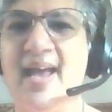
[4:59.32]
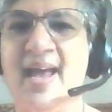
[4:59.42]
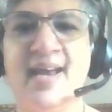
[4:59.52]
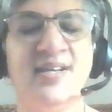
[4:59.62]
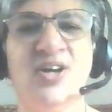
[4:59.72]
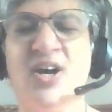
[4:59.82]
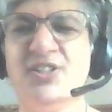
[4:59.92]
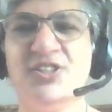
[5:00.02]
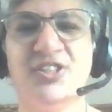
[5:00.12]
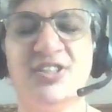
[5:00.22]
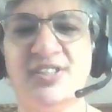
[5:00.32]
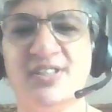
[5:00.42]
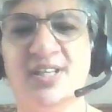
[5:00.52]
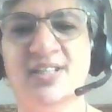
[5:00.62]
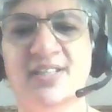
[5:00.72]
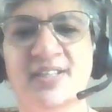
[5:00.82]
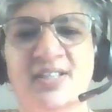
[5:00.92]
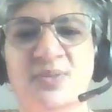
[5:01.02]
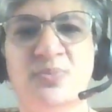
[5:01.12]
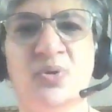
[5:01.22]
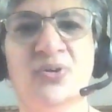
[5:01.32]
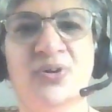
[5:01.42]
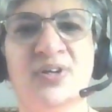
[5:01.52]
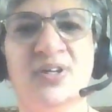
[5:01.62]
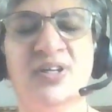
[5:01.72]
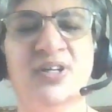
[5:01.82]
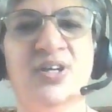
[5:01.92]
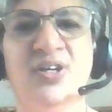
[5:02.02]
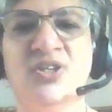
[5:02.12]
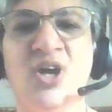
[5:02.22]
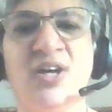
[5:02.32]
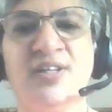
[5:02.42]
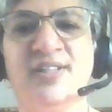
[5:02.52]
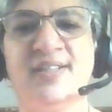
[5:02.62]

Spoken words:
And not just a little more, not